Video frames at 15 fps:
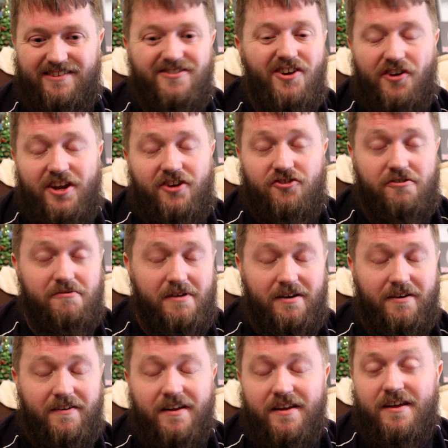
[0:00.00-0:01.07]
not an issue
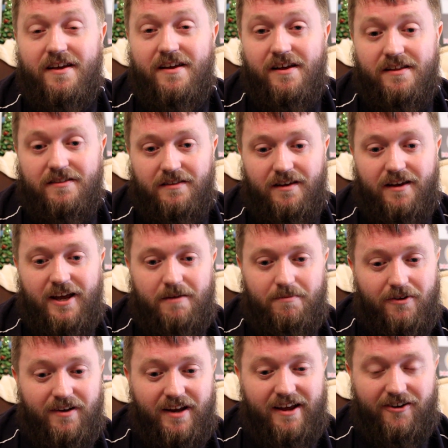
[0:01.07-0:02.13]
in the
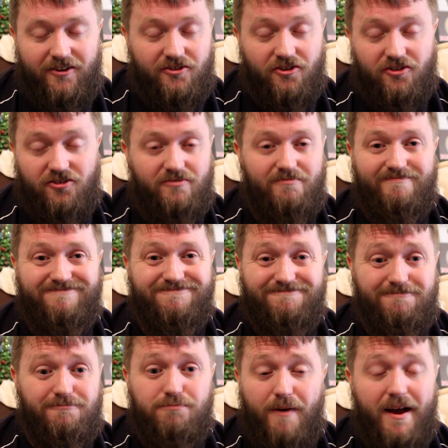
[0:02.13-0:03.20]
labour now. It's just
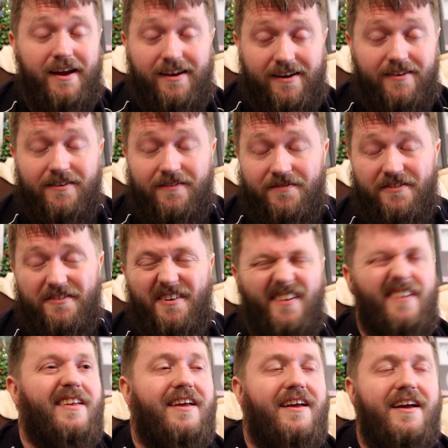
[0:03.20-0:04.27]
when
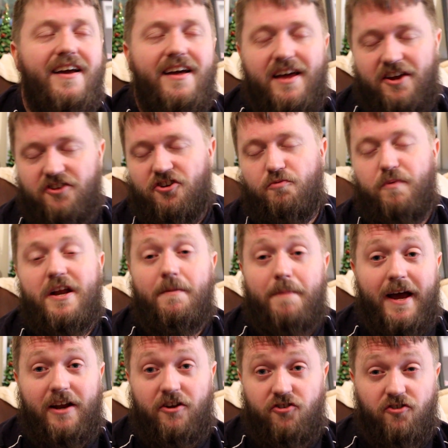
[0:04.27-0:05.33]
the
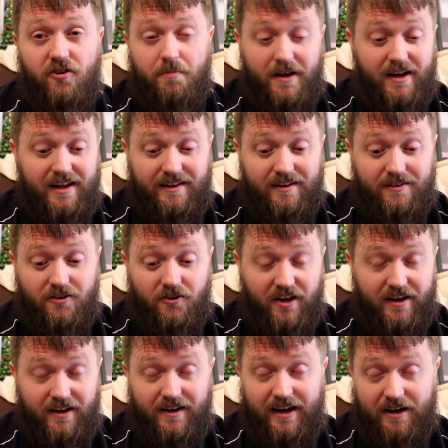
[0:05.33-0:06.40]
paint shop
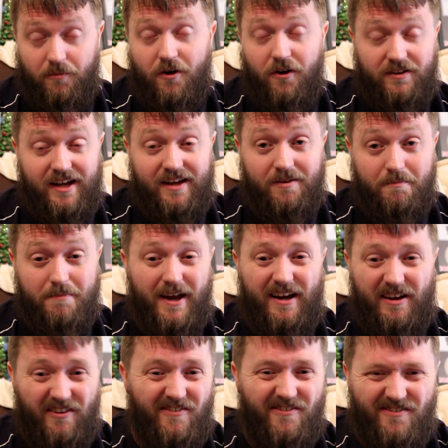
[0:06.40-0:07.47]
get the work done, and
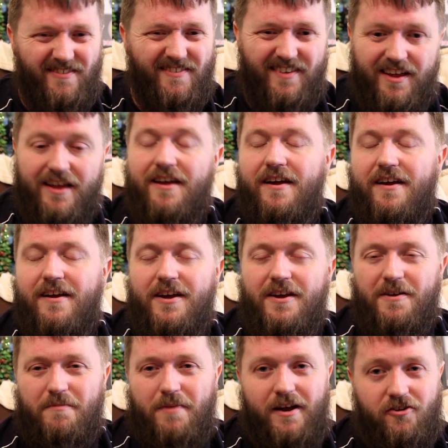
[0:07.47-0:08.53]
paint
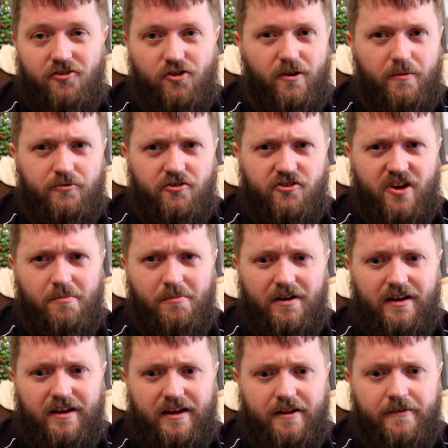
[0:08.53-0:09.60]
shops are
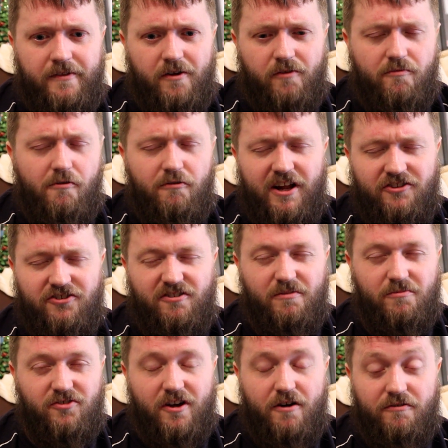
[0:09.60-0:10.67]
generally a rule unto
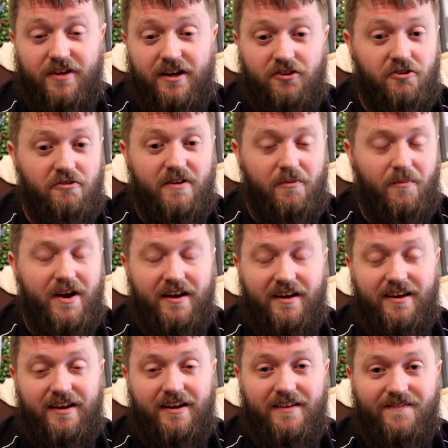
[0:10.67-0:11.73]
themselves. They'll do it when
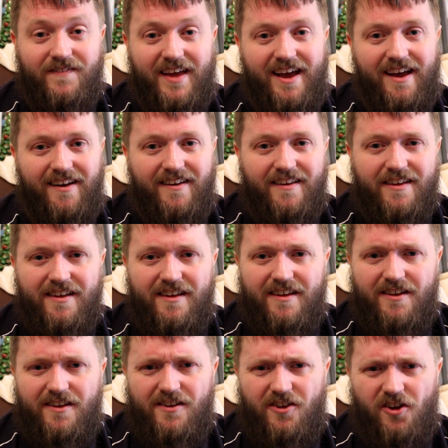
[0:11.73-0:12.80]
they can.
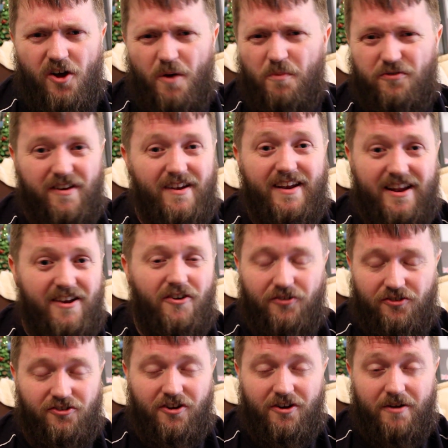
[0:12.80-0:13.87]
Obviously, they're
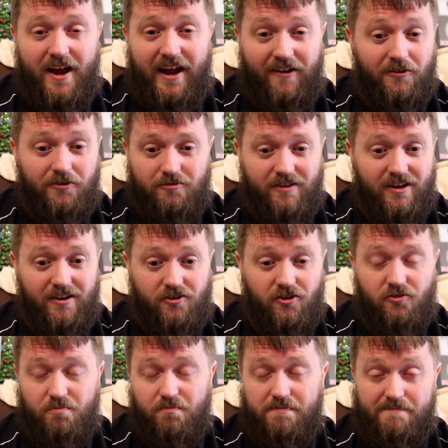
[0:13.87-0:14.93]
not just going to hang on to it and
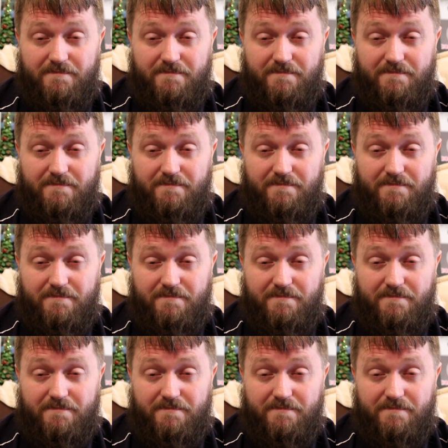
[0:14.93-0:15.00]
just